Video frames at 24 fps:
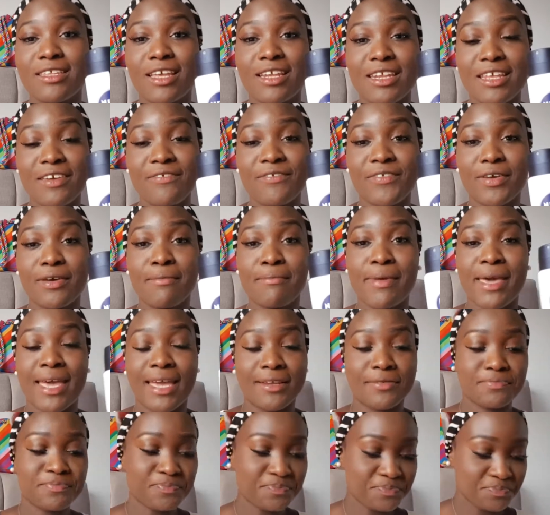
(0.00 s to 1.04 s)
the Nivea
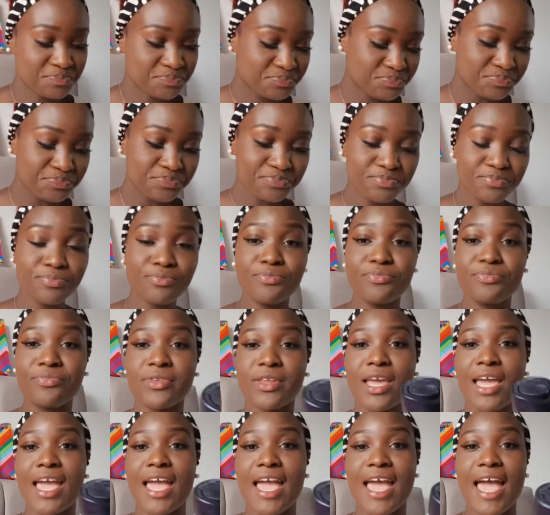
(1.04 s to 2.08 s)
men
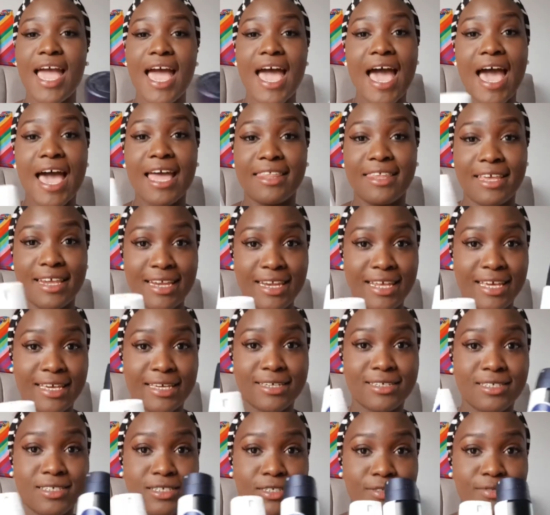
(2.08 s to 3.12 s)
and the
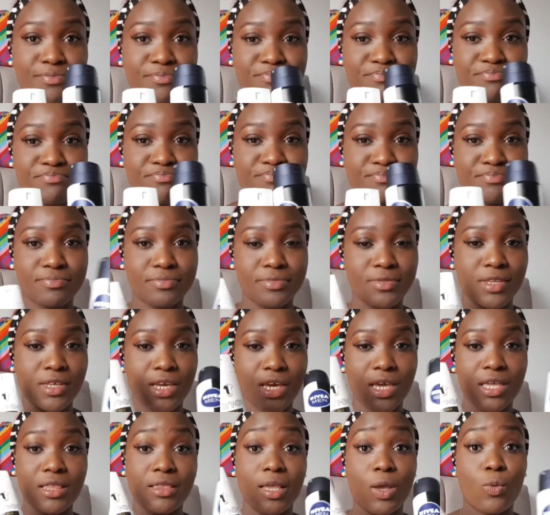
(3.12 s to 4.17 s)
links,
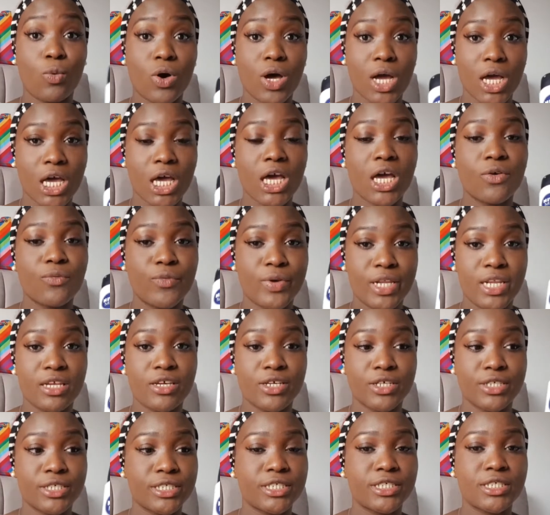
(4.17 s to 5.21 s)
they work
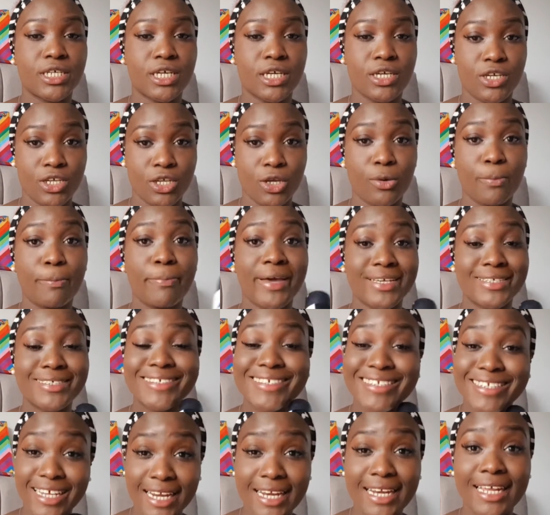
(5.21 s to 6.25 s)
really good. You know,
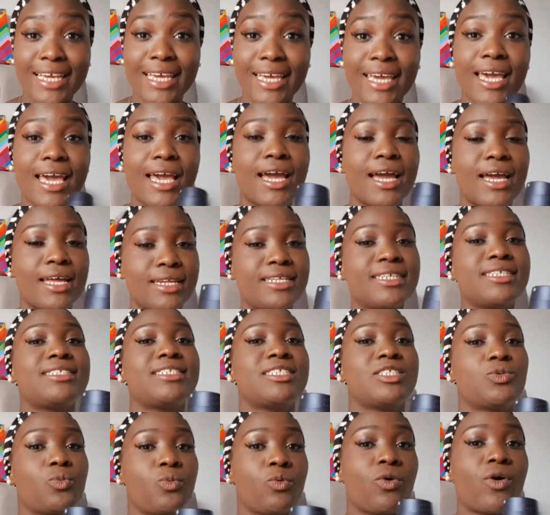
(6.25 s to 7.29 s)
personally,
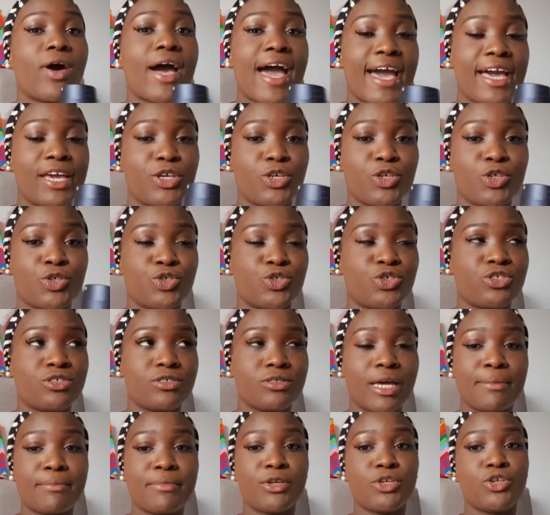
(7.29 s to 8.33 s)
this is what I
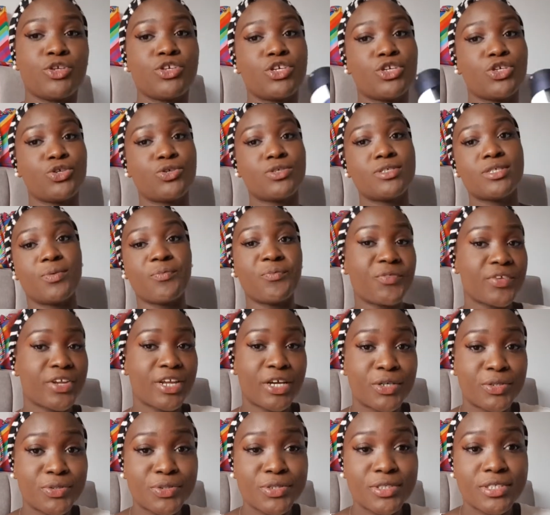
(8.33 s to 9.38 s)
use. I mean, you could use
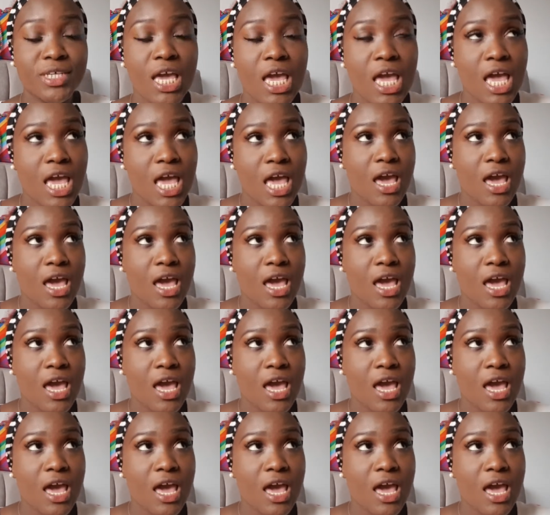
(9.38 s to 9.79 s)
something else.